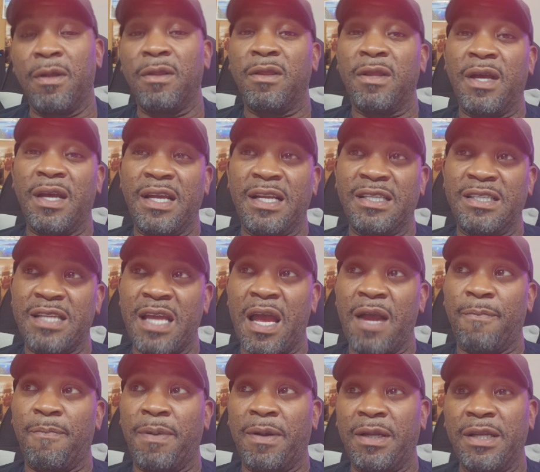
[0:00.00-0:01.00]
The
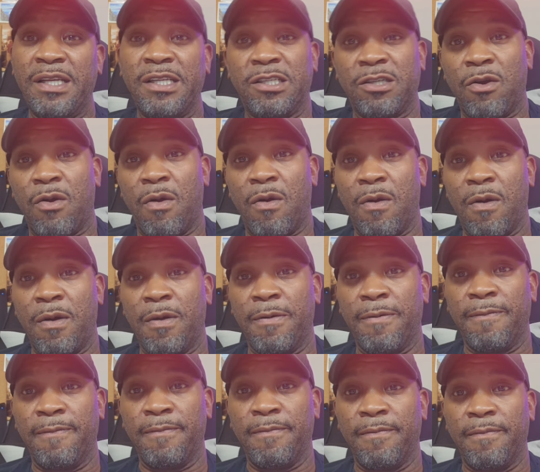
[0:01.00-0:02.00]
exact police car
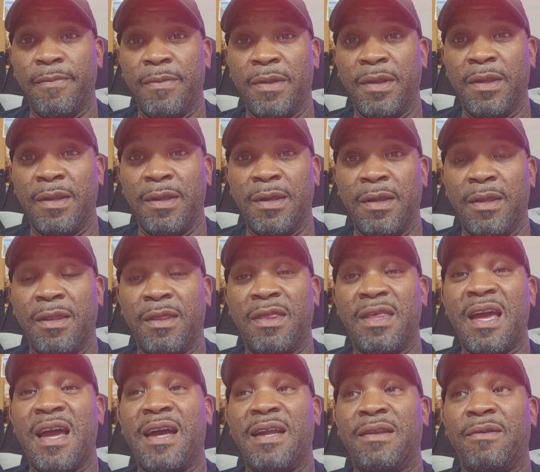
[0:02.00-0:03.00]

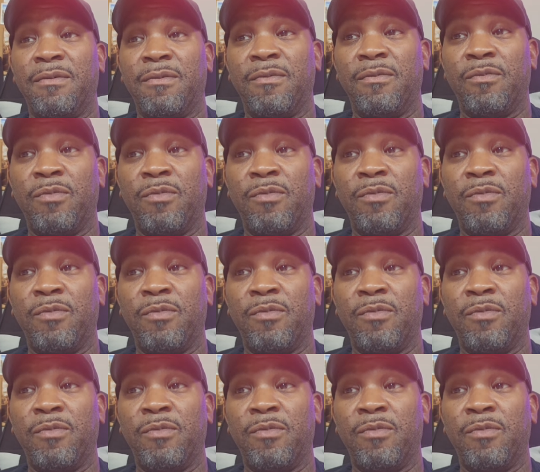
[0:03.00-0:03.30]
that